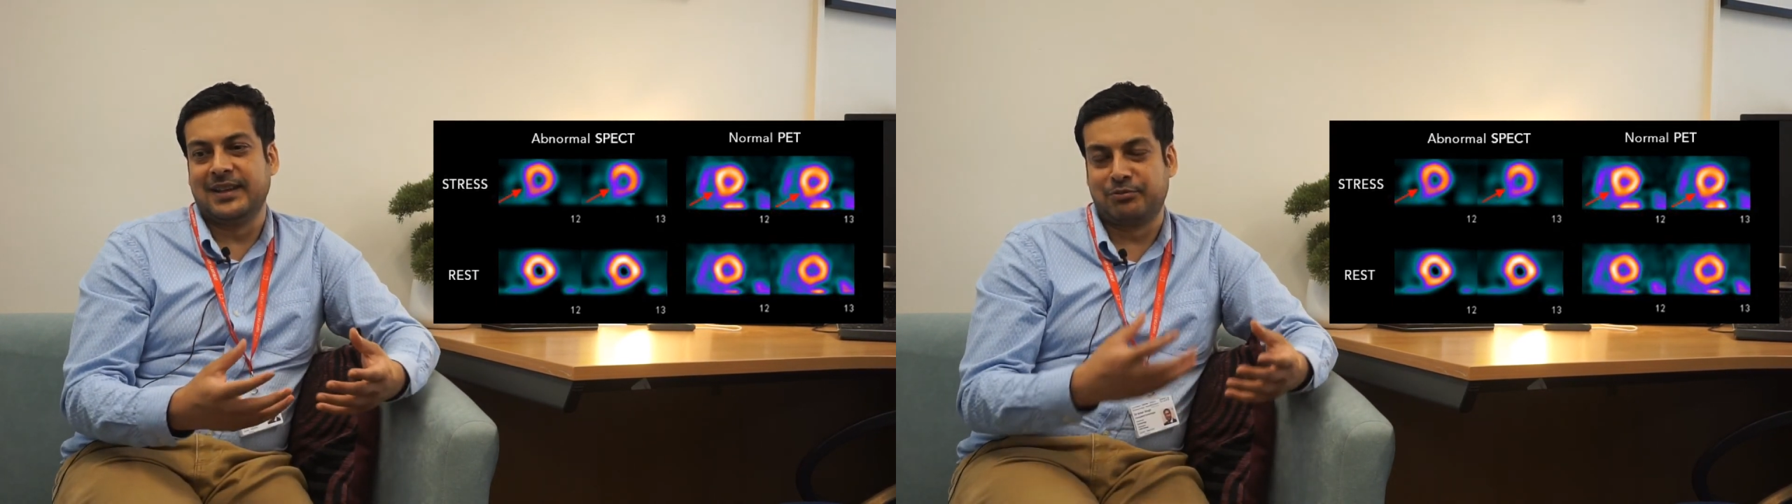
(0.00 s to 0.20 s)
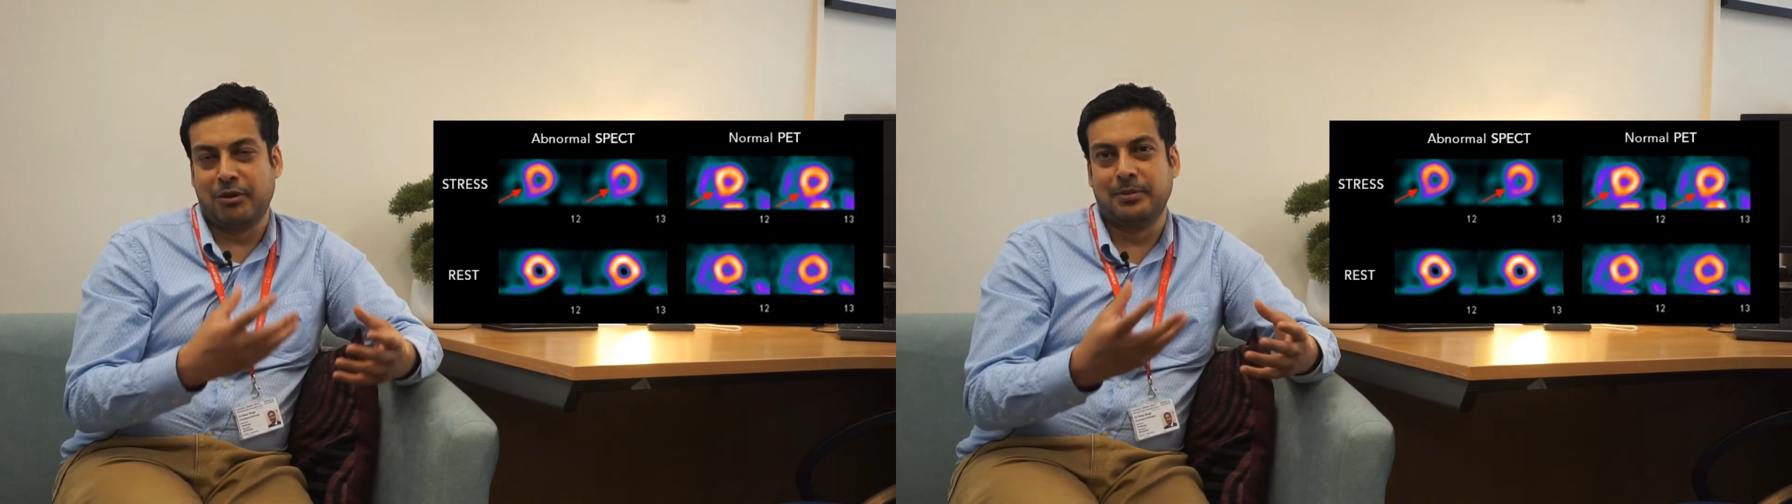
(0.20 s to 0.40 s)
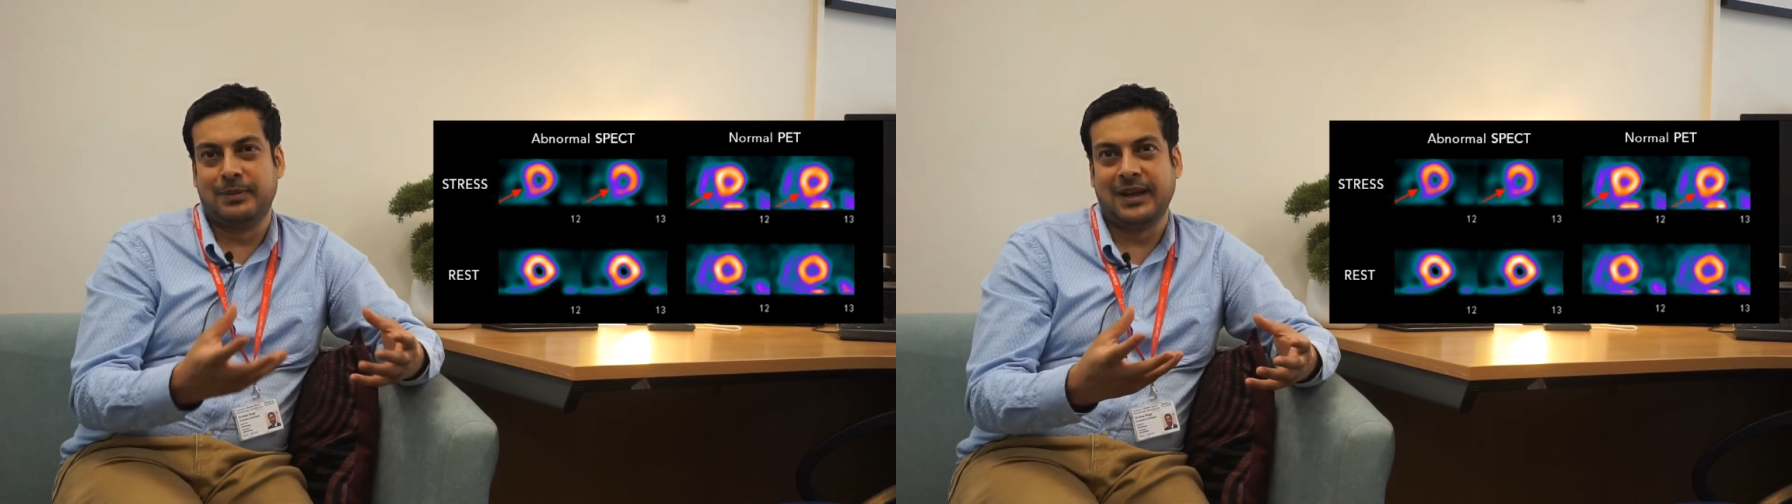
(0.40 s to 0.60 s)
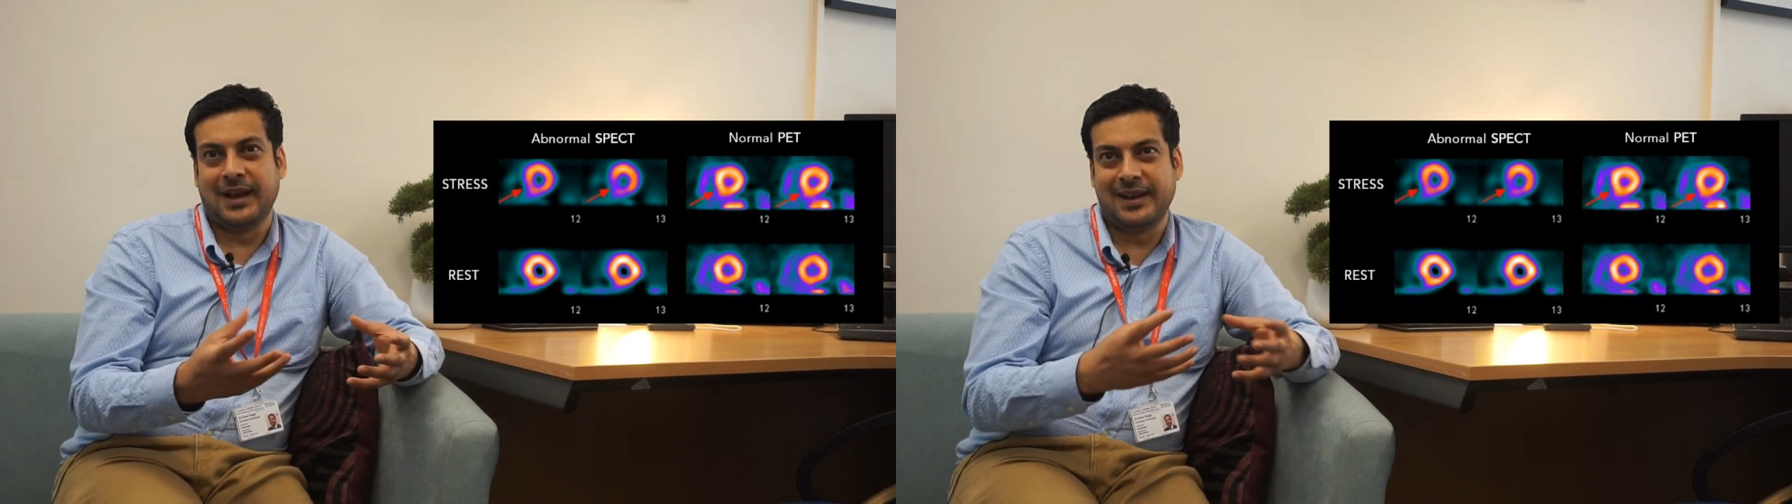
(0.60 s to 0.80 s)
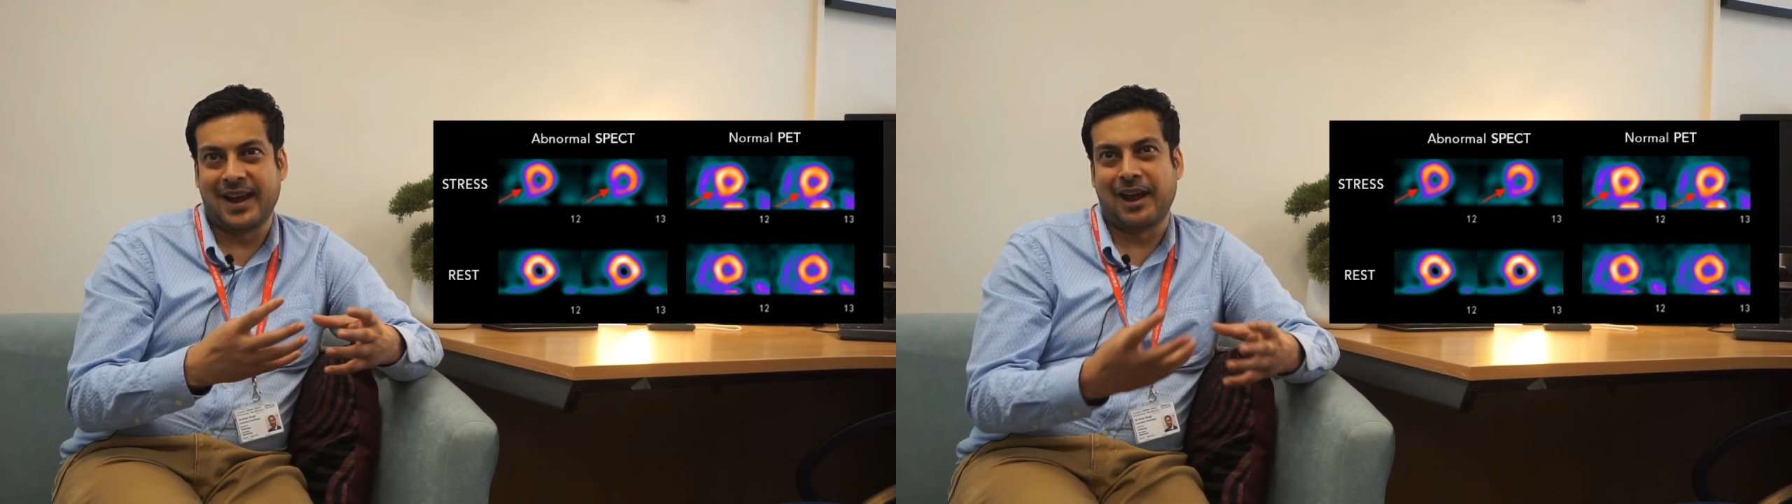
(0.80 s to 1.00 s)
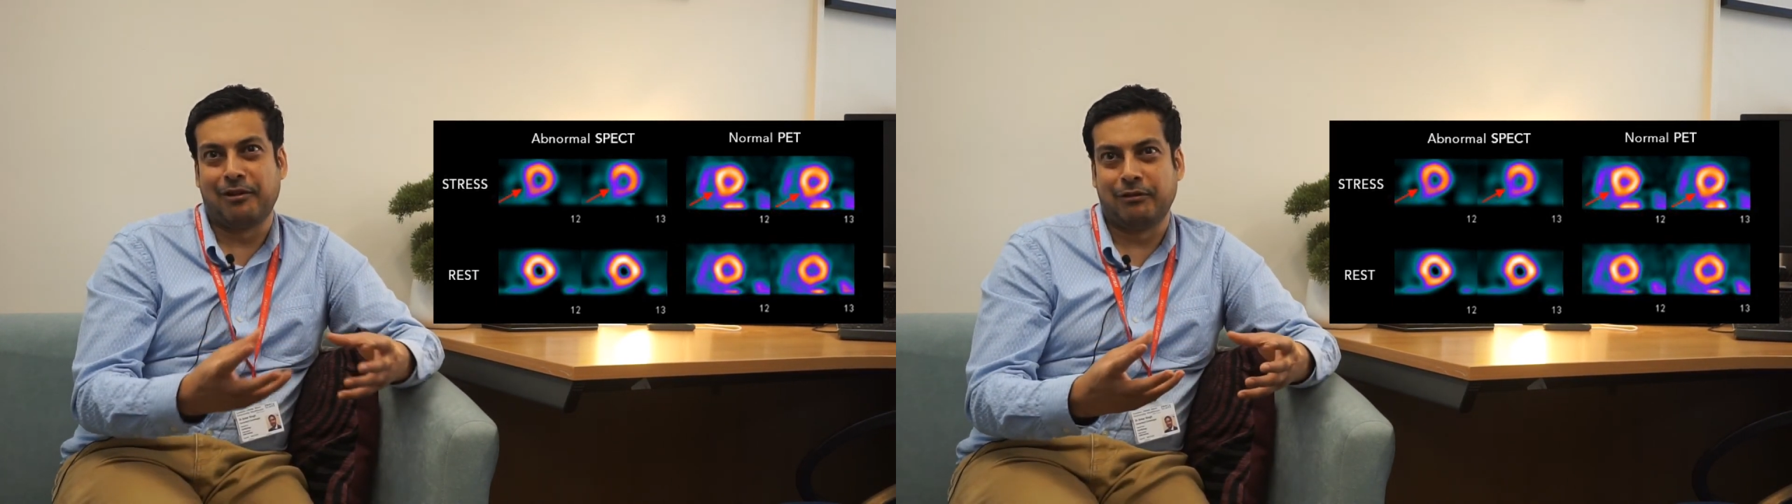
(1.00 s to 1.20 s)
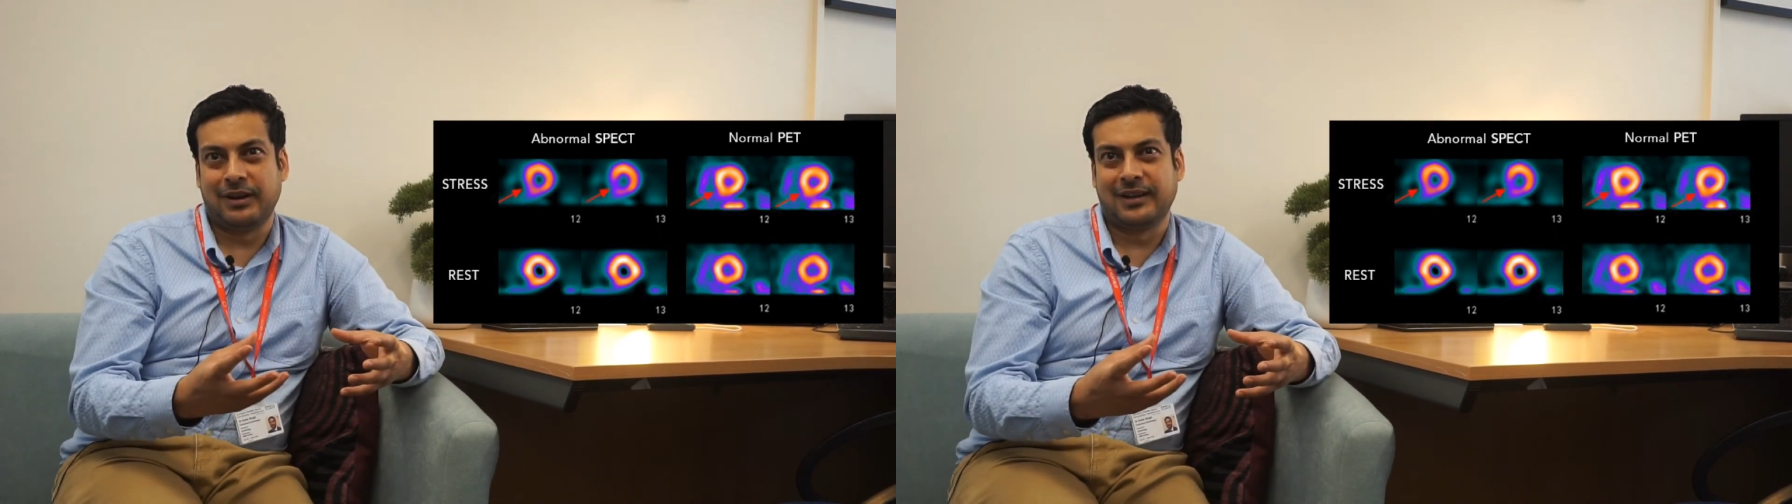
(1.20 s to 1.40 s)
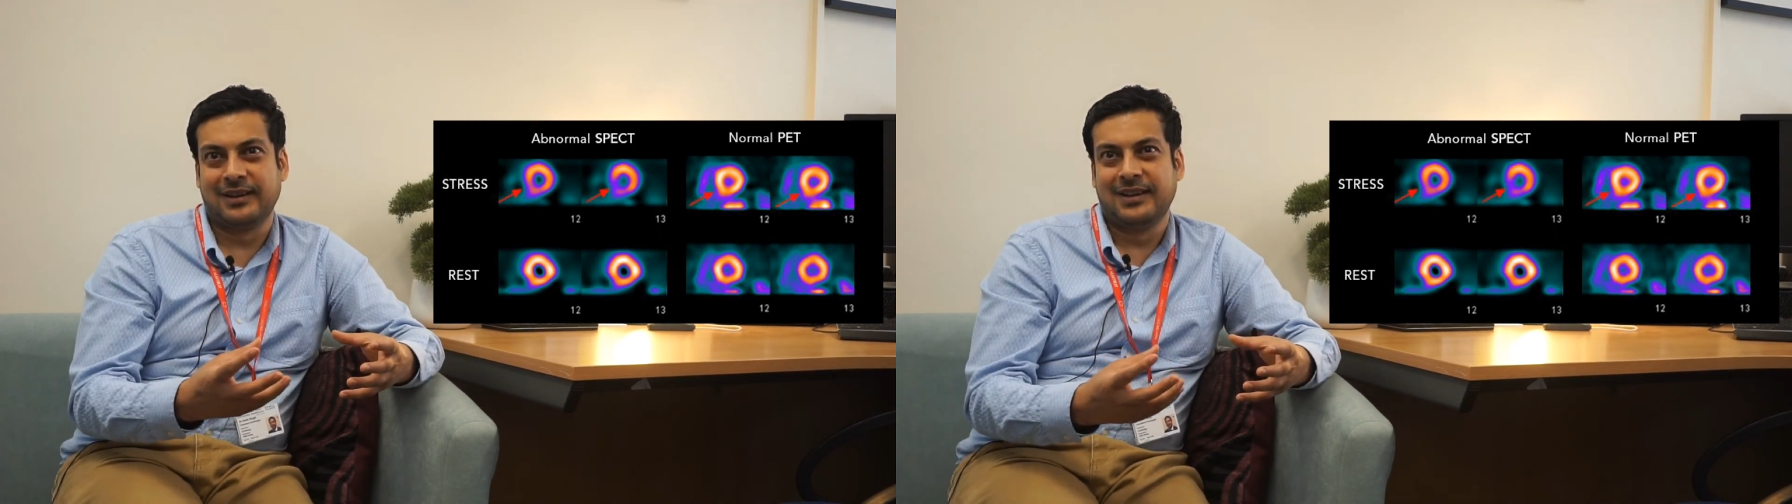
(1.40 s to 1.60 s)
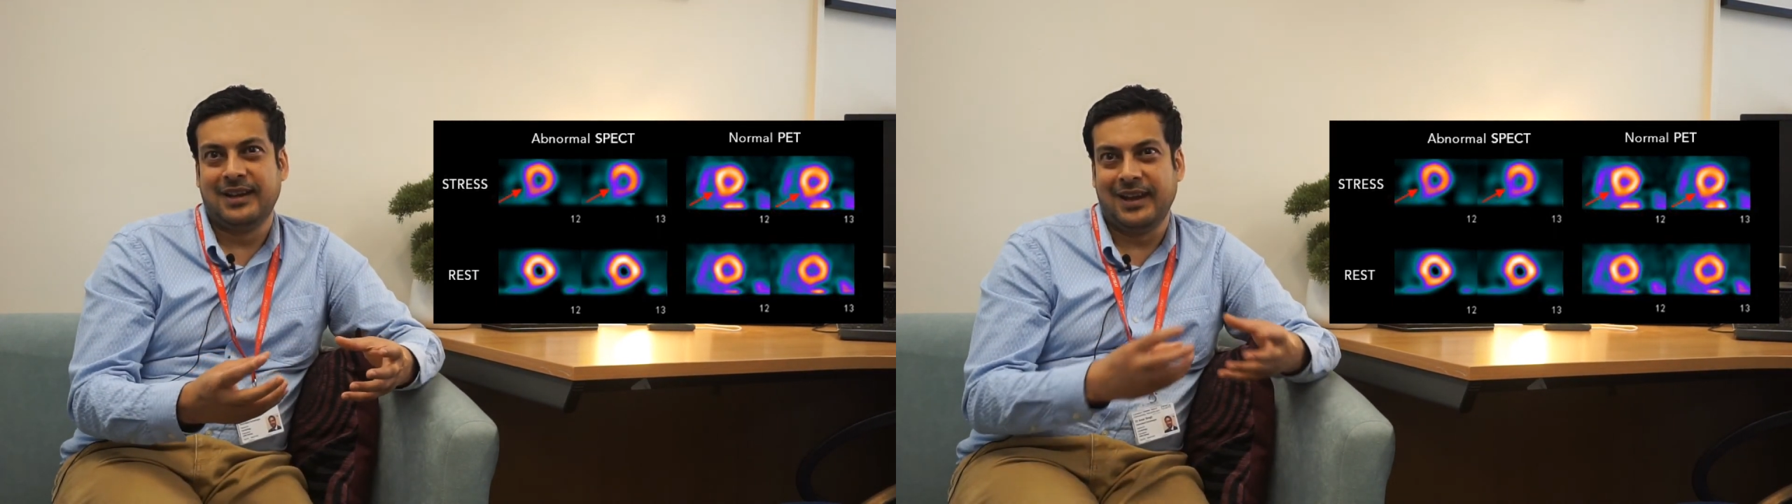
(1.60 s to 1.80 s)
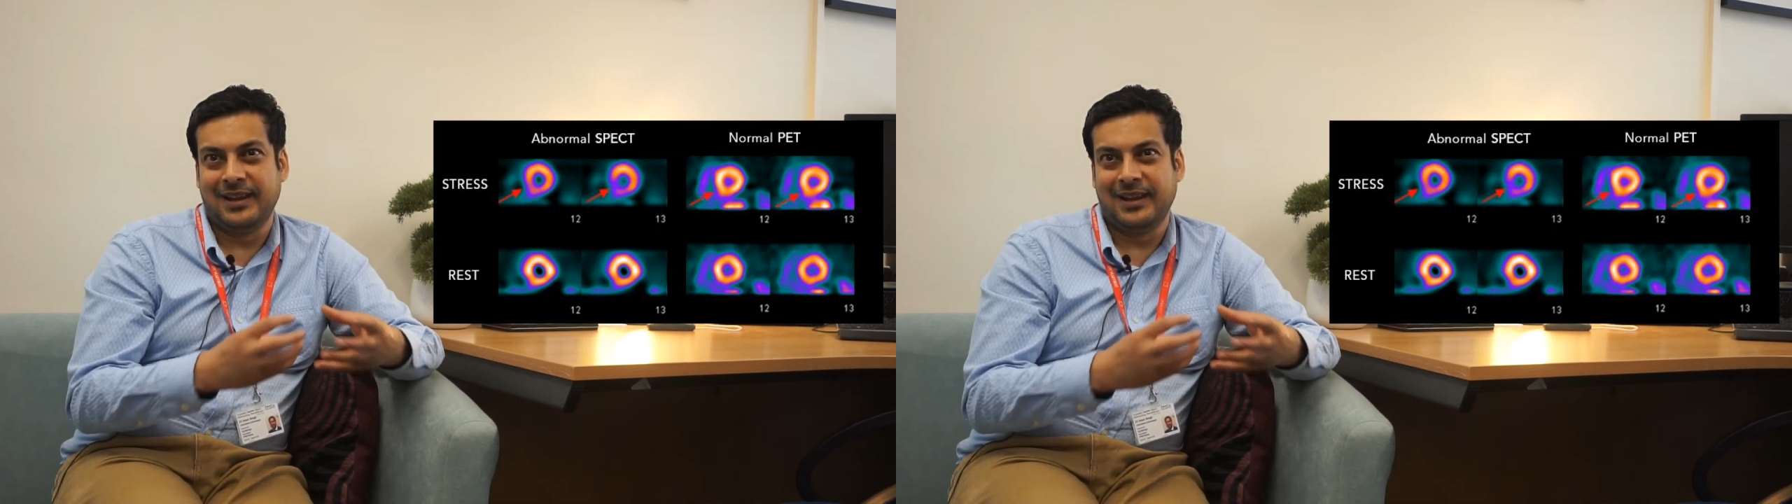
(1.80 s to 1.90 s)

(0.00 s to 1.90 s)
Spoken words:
there's probably a narrowing